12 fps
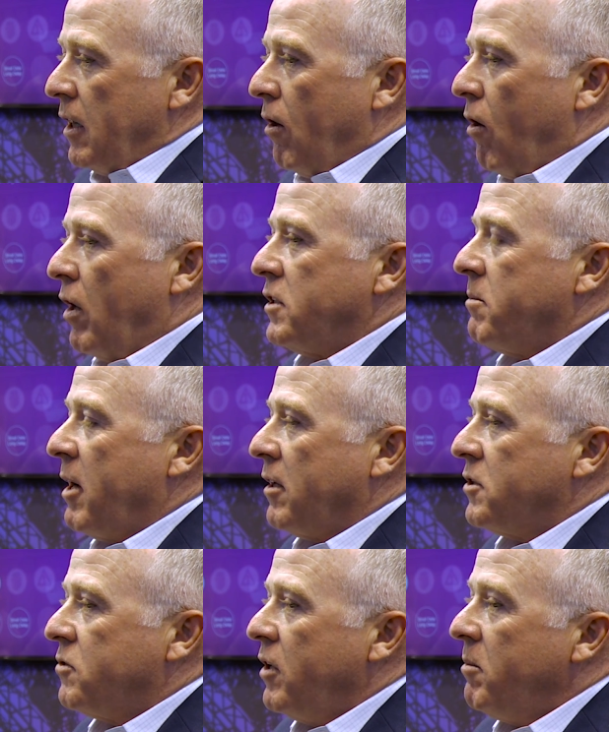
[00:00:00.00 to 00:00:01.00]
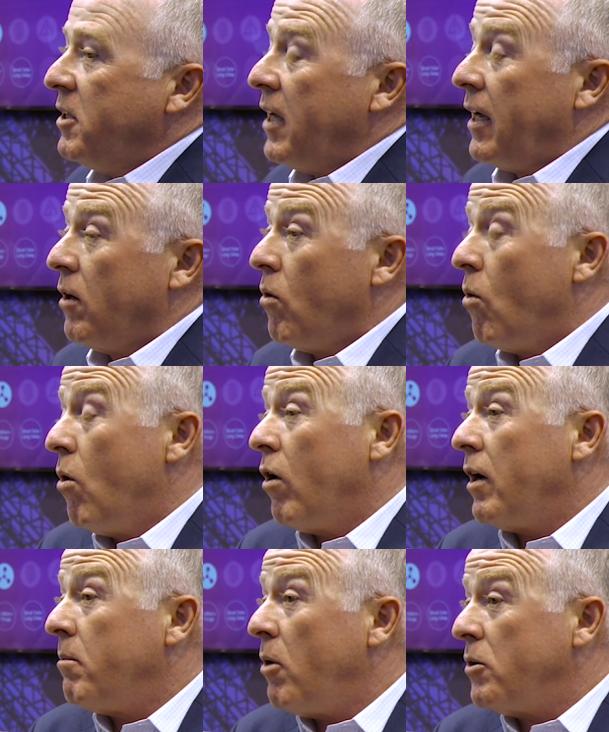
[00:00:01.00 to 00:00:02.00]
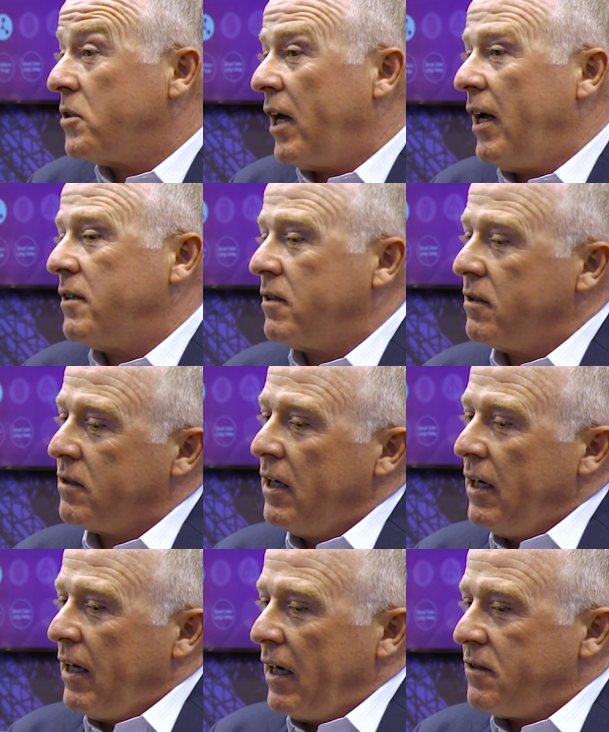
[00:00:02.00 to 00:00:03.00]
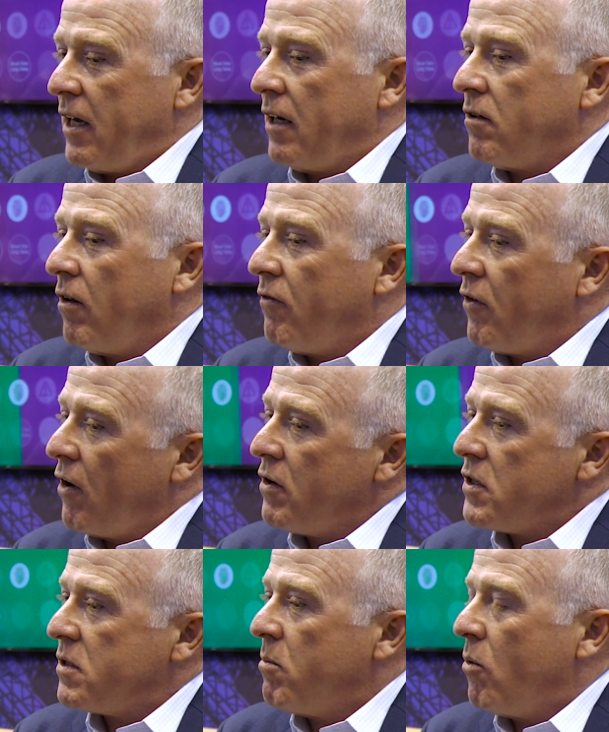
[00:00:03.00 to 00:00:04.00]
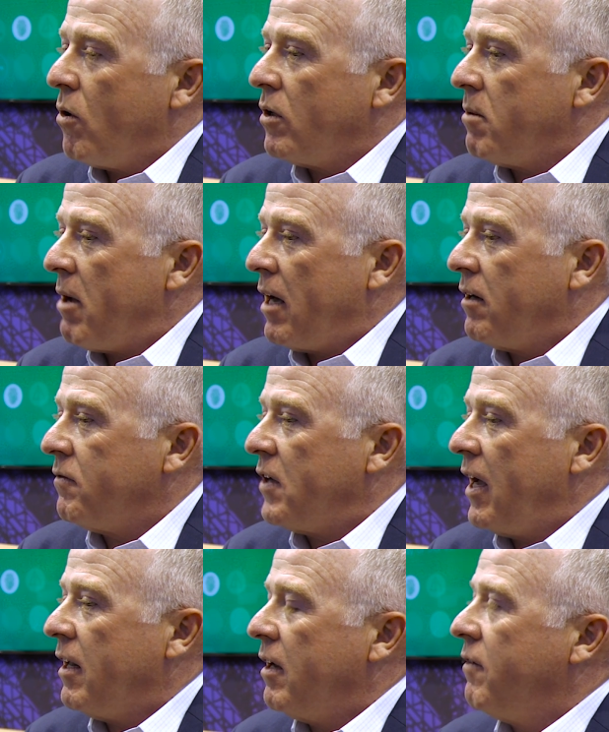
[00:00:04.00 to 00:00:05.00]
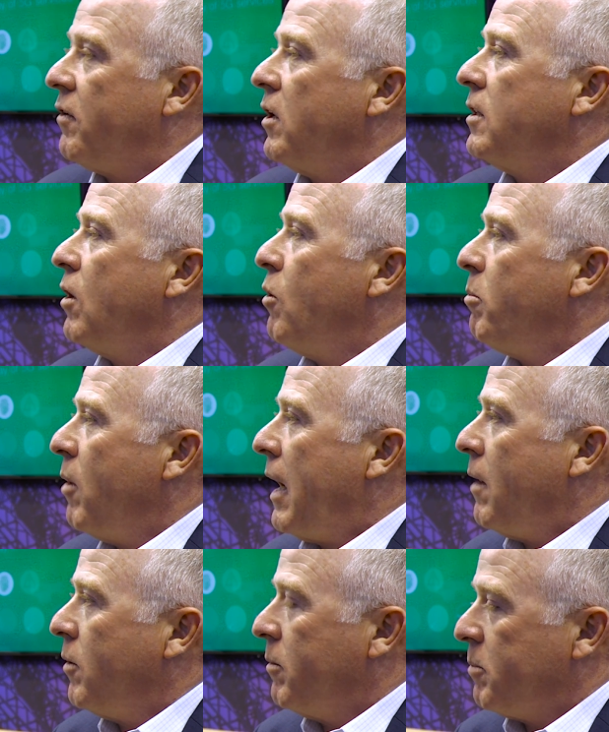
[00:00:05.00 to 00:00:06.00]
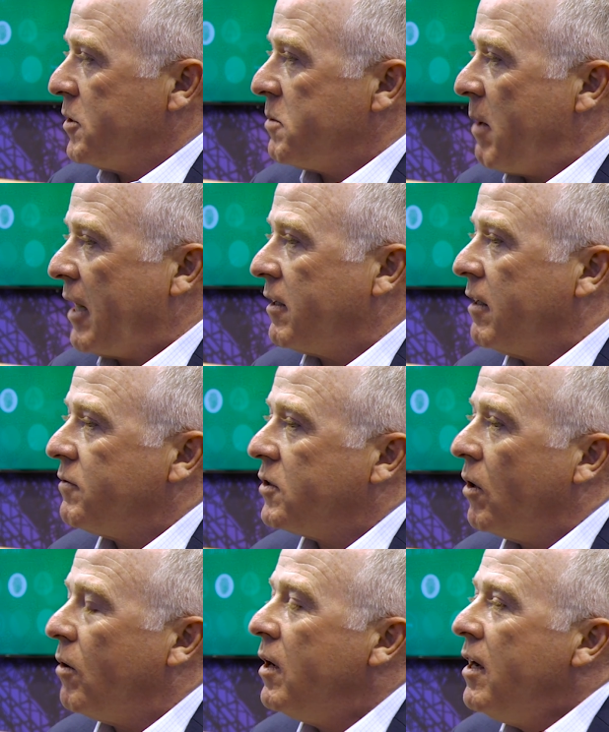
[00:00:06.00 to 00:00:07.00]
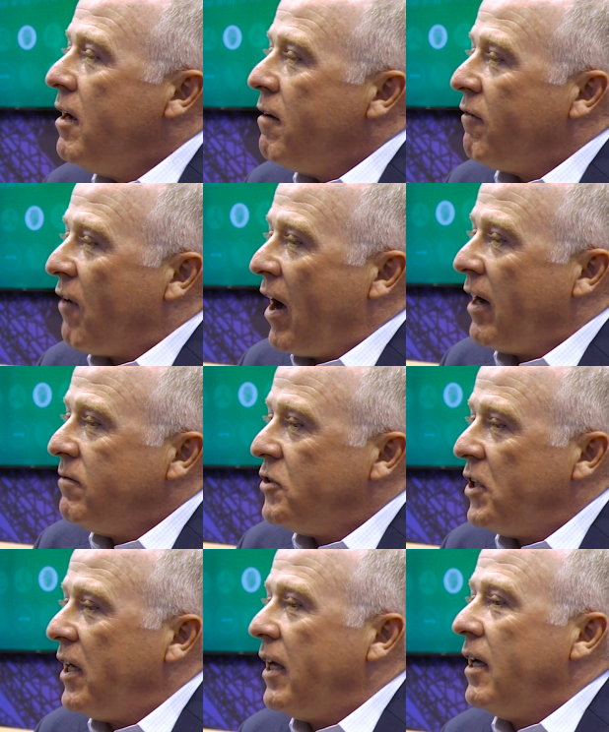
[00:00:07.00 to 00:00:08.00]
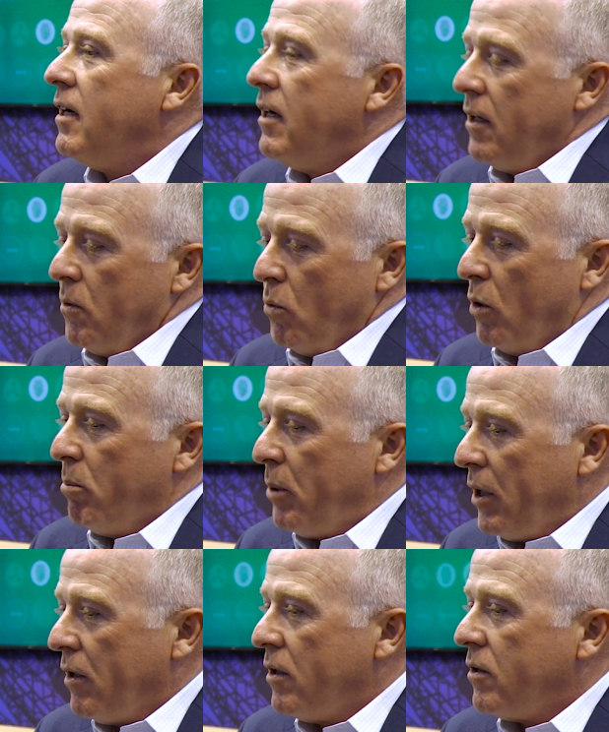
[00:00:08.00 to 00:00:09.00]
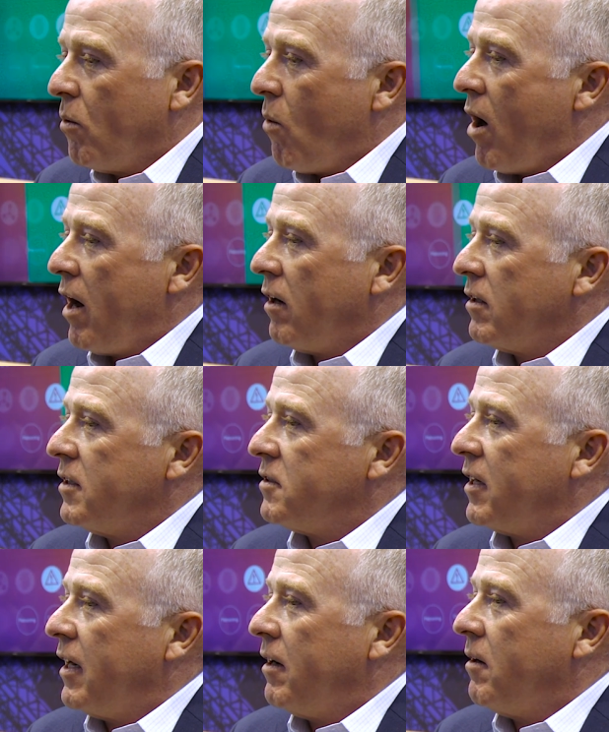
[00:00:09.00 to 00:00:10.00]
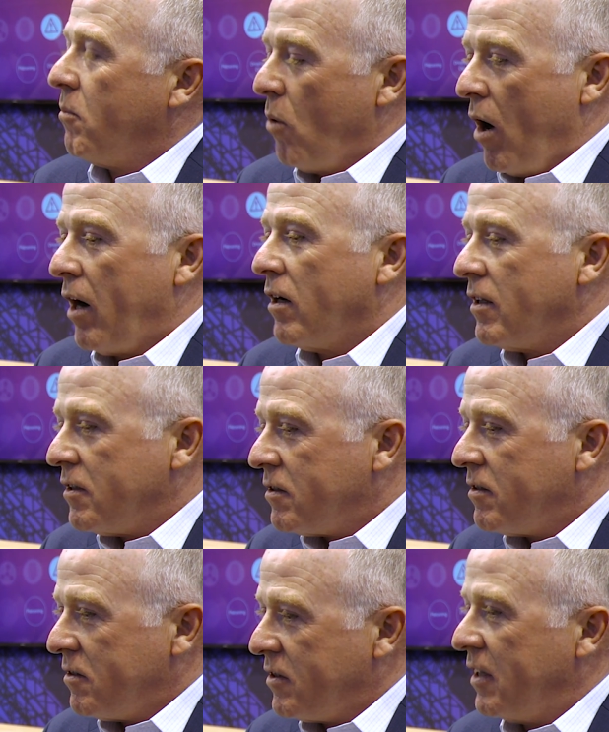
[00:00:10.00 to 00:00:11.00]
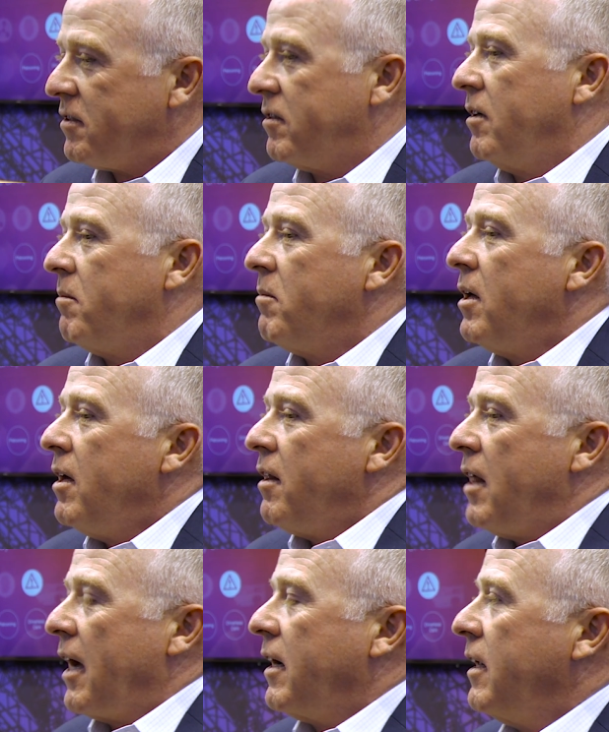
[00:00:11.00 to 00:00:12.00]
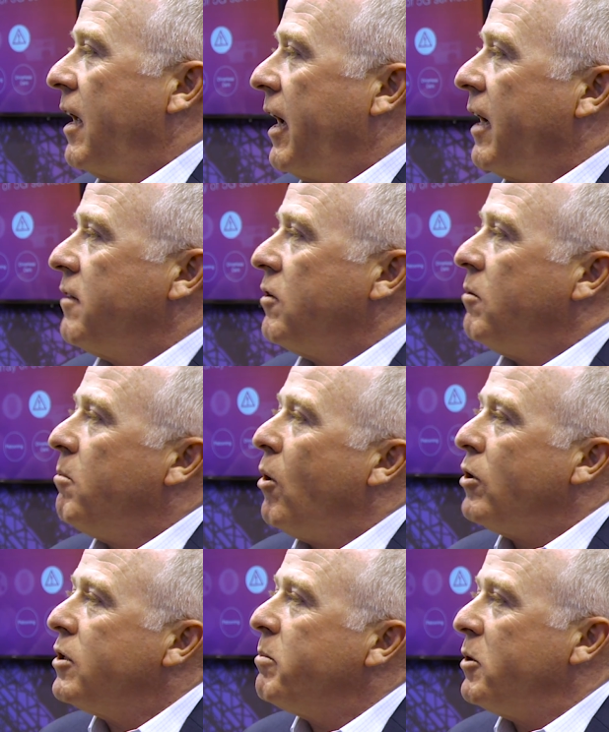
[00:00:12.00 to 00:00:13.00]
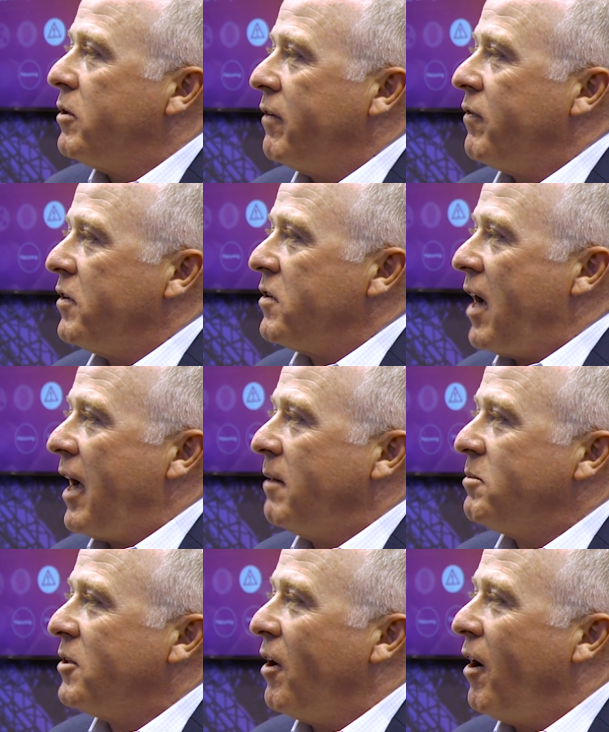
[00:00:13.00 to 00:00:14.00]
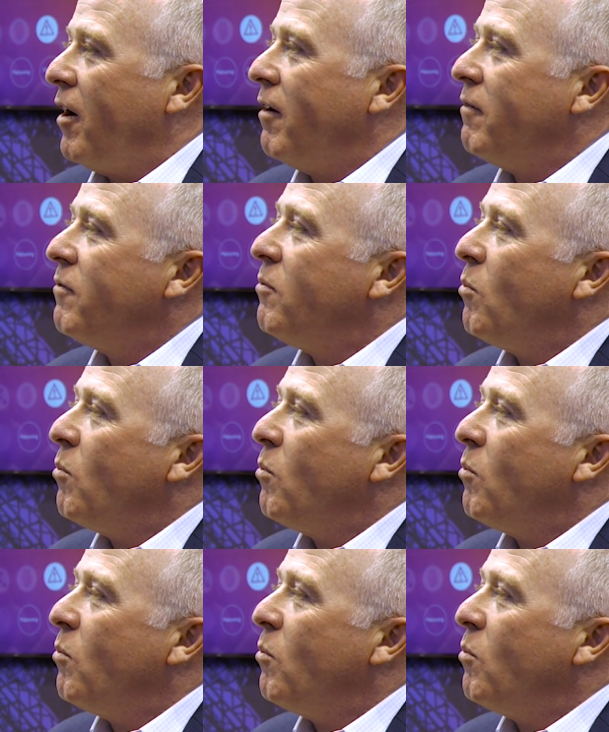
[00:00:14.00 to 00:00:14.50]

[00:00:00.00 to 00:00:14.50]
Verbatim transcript: large amount of streaming data, or in most cases, it's handle a very small amount of data at a very low power perspective. So five G will build a wireless, air, a wireless system that can handle multiple different types of